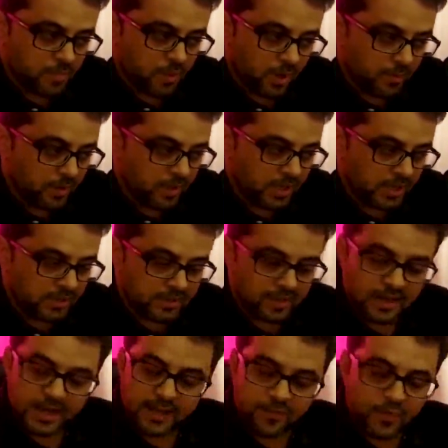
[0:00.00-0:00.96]
properly in the
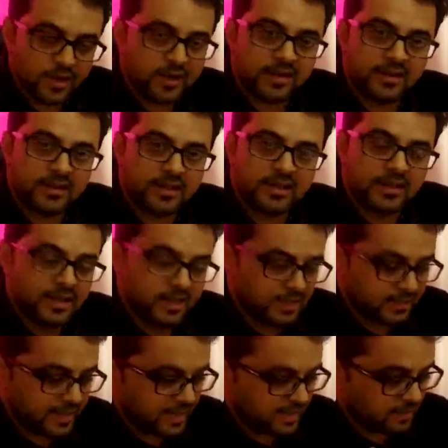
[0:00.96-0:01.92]
laboratory,
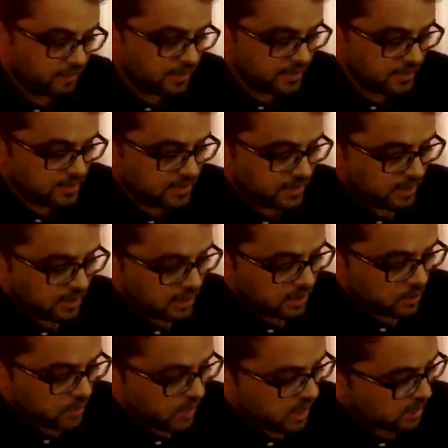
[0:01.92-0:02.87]
that means
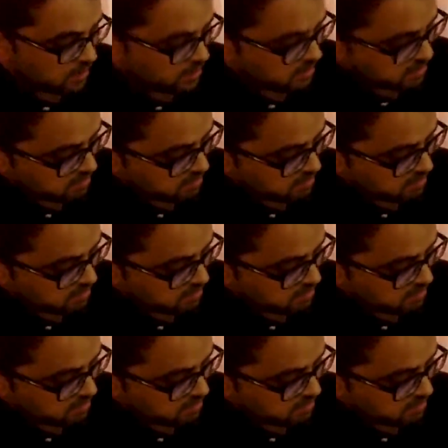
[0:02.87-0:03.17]
you are